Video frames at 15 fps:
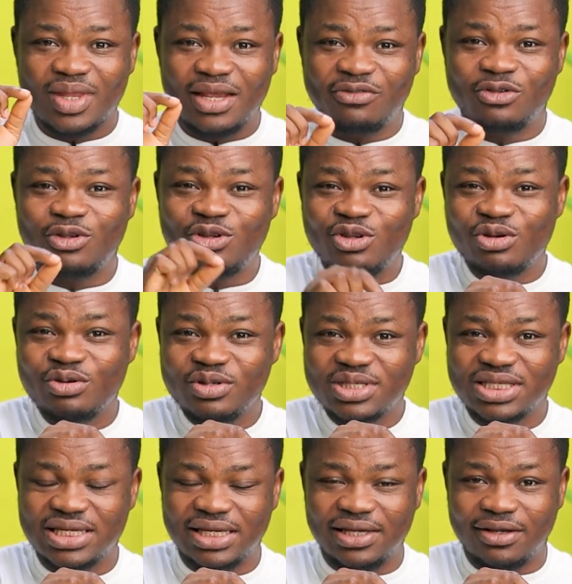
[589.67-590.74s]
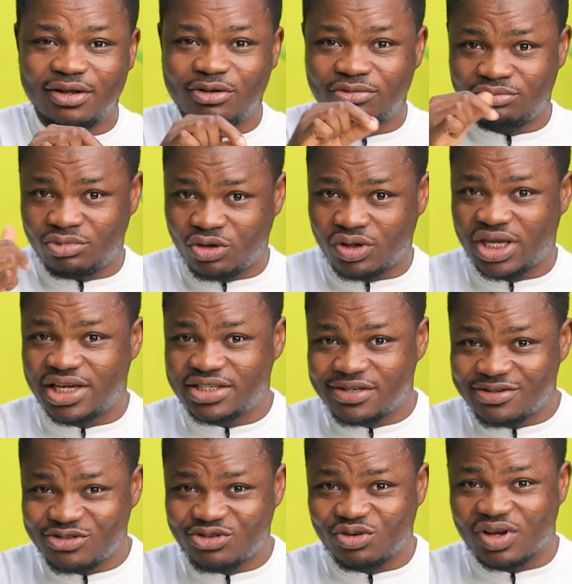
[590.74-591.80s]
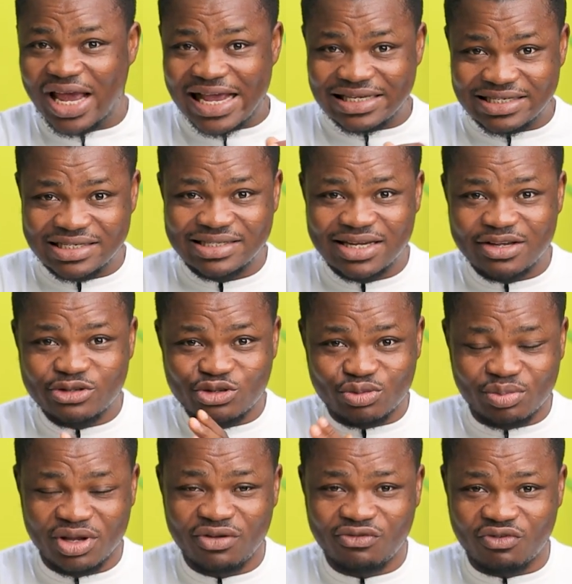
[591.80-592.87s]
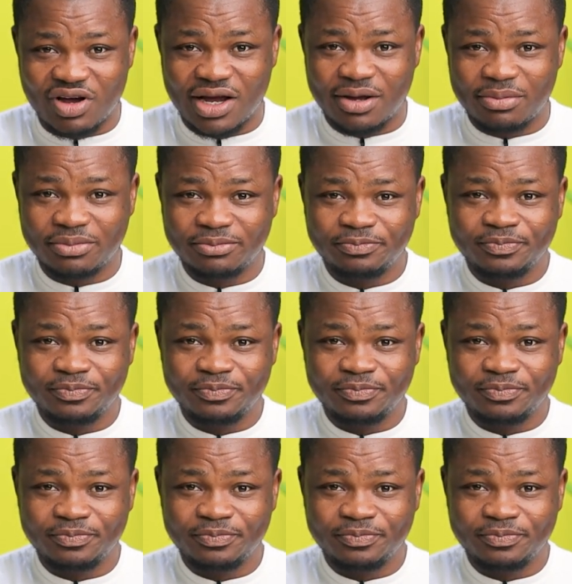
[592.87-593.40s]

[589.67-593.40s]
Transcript: if you use the location stroke existence to be verb